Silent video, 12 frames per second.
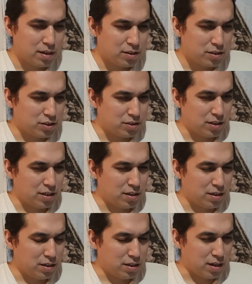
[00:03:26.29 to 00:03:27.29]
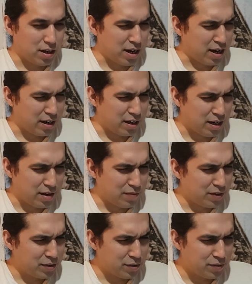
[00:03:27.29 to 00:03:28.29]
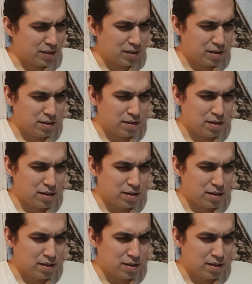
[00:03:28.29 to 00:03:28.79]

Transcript: Should I have intervened?